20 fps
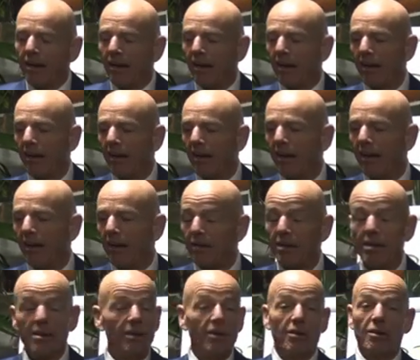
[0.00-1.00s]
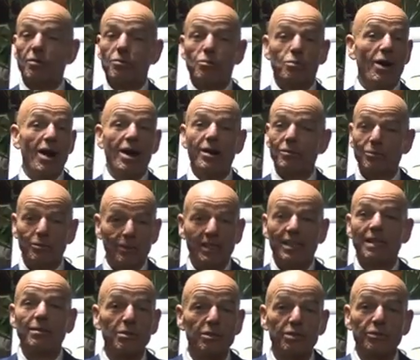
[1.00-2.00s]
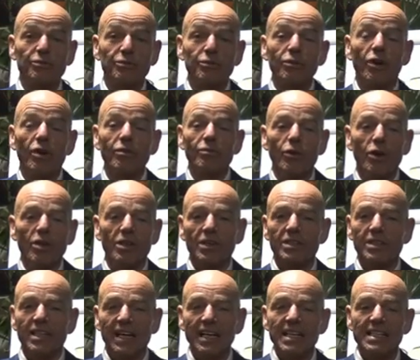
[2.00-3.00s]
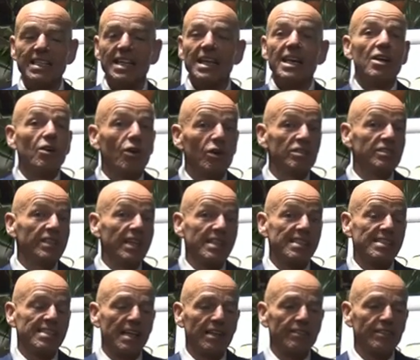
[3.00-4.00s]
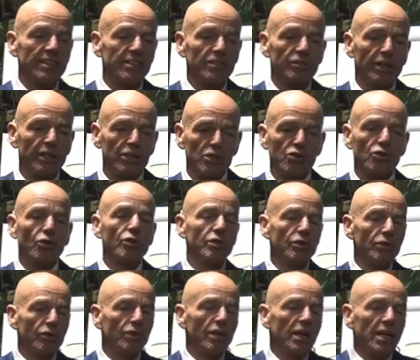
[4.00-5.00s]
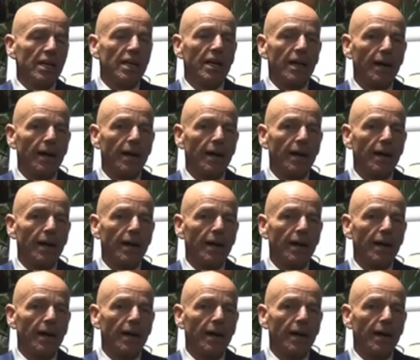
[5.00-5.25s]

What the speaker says: that was a full-on workout, guys, on day 7. So I show you